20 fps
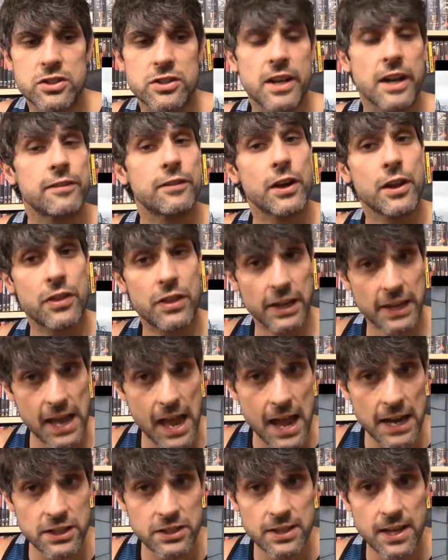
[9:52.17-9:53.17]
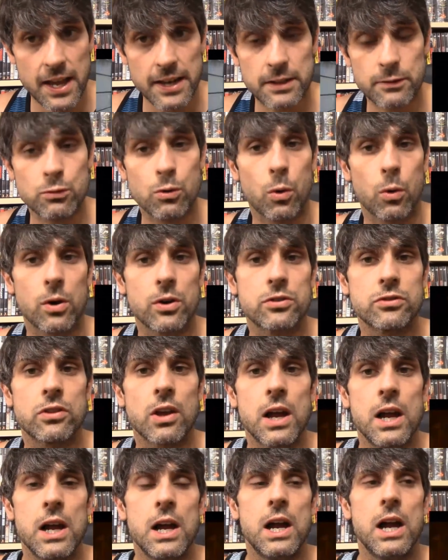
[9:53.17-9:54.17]
She's got a very thick accent, of course.
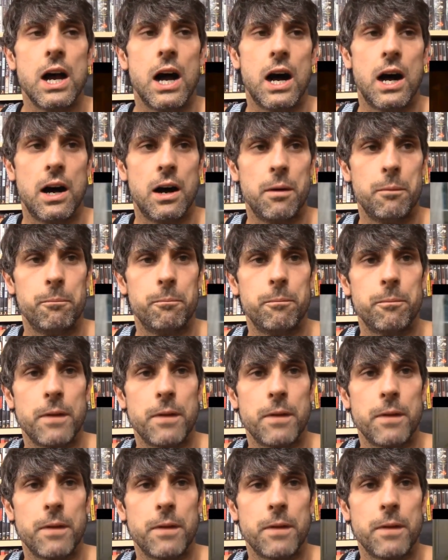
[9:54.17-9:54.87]
Um,